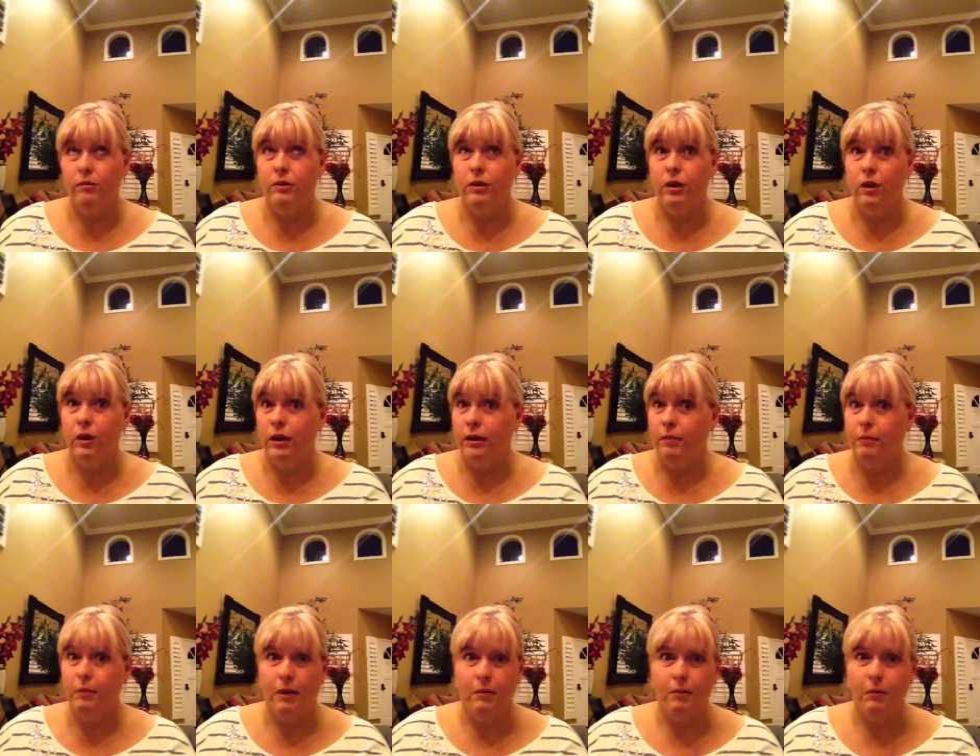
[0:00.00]
sorry,
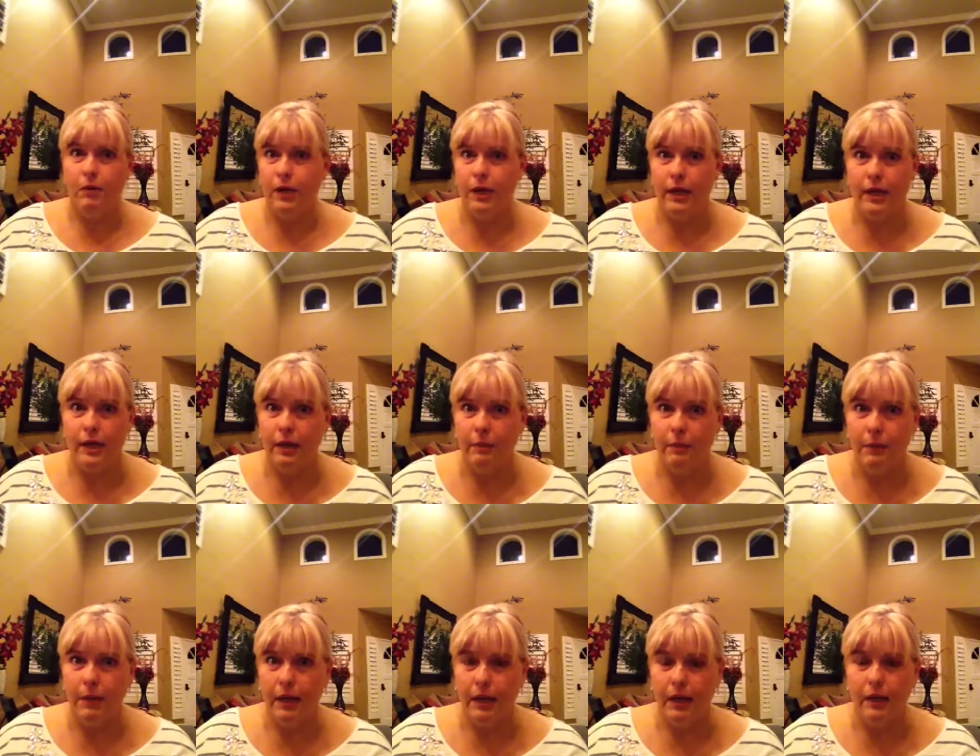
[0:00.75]
but I'm bringing it up
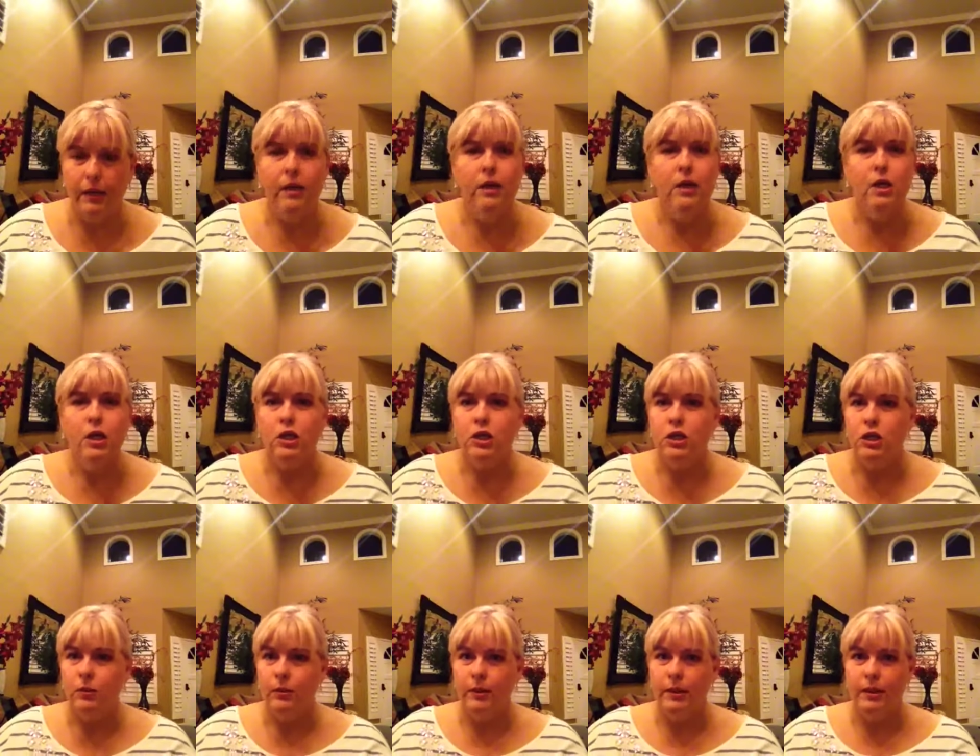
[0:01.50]
again,
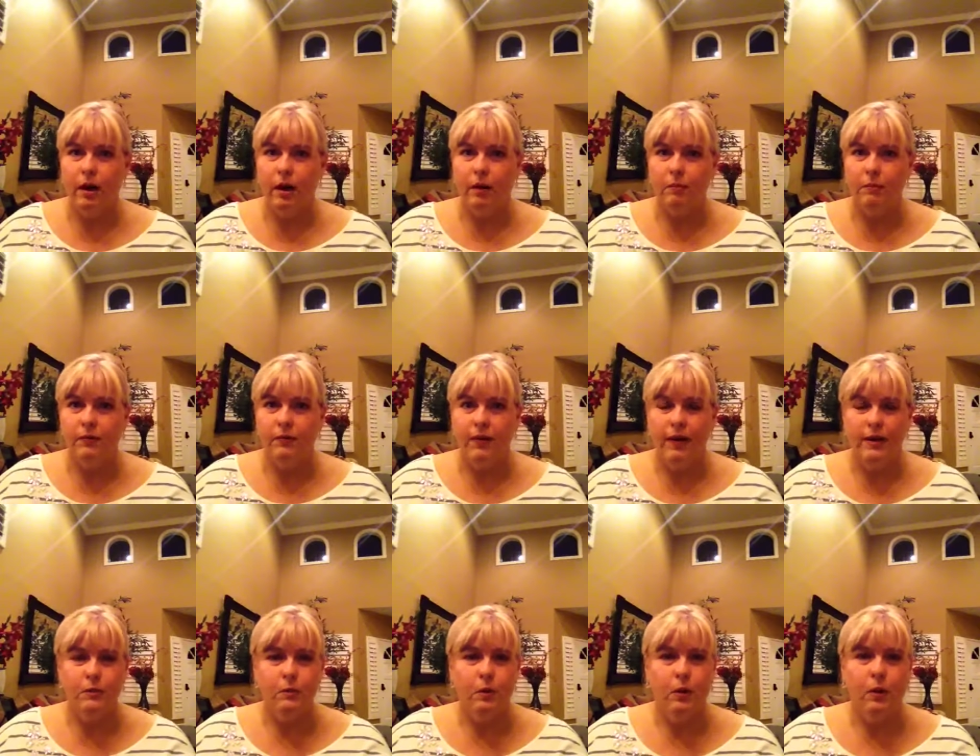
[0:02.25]
doing the
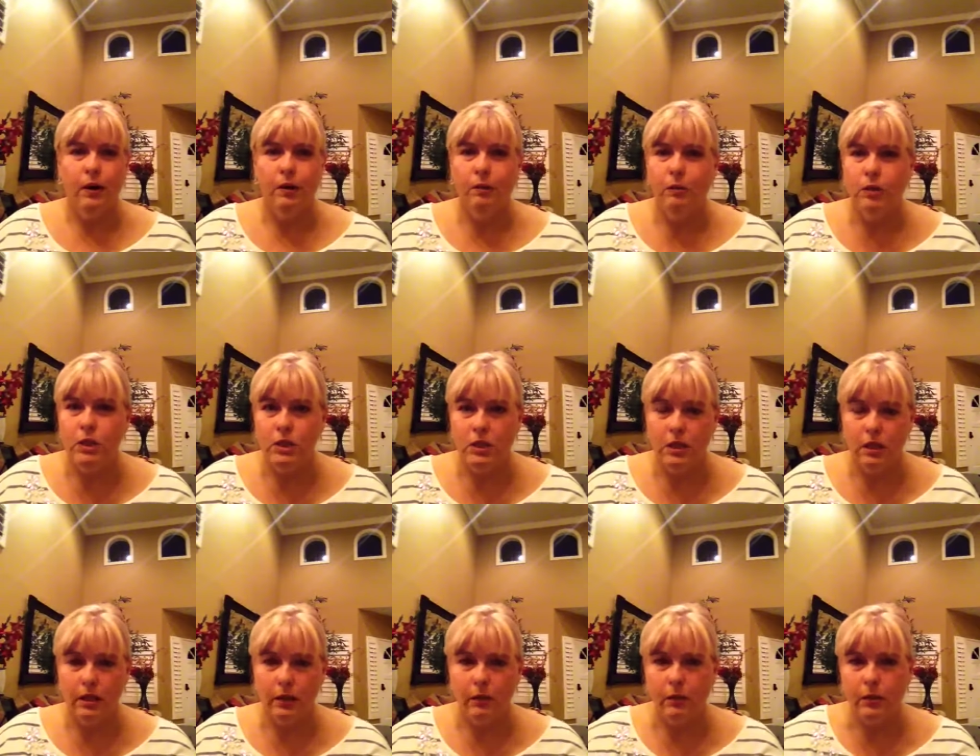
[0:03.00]
OptiFast program, which is
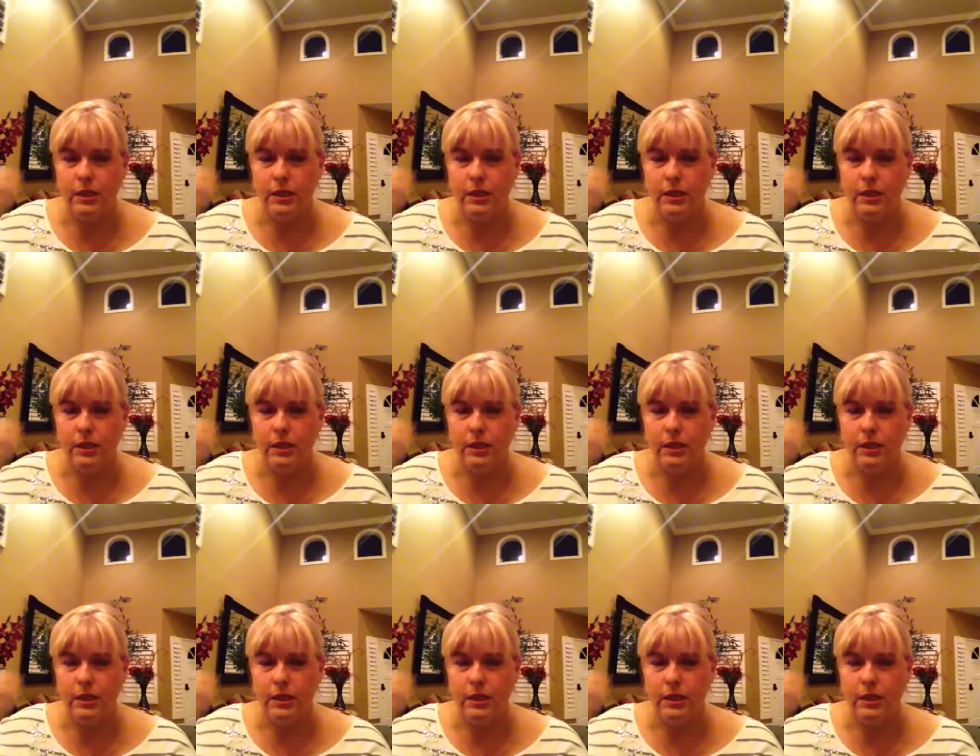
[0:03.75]
a liquid